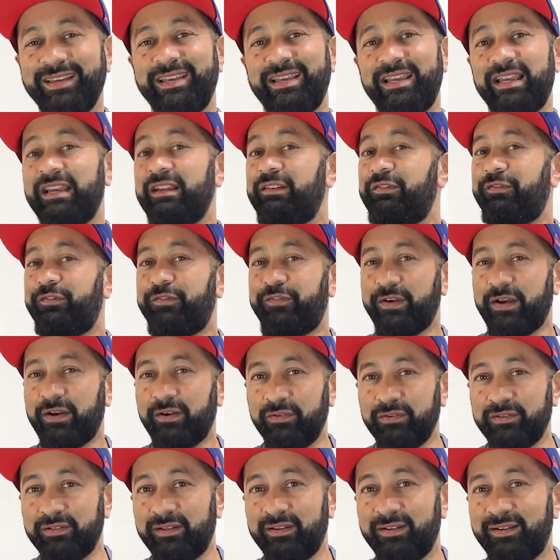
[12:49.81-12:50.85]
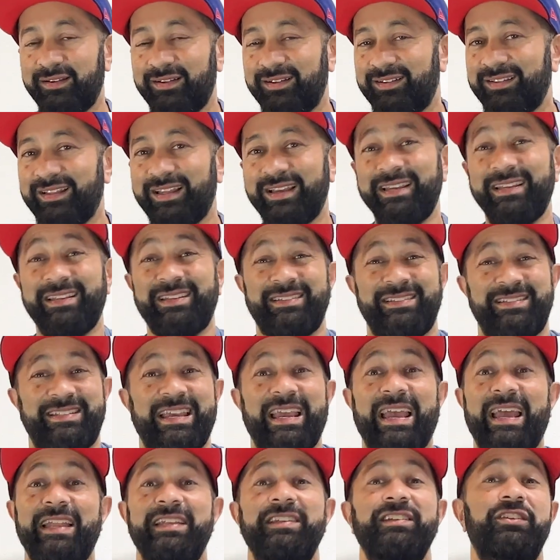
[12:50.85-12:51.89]
it felt like
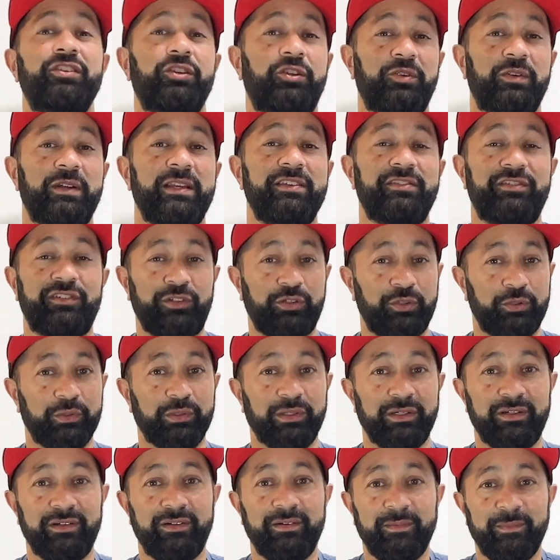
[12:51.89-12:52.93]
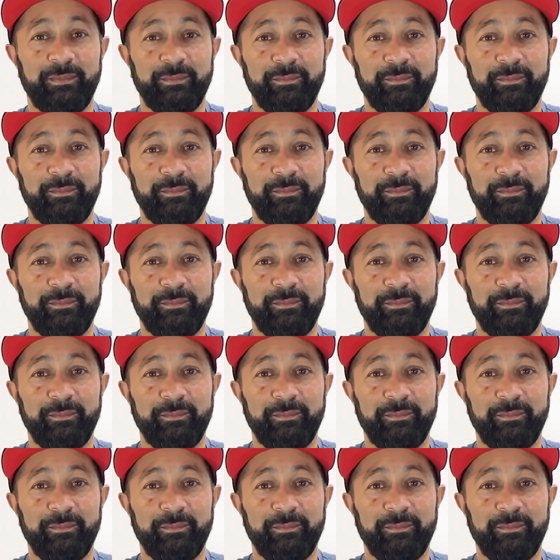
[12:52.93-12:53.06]
10 degrees cooler.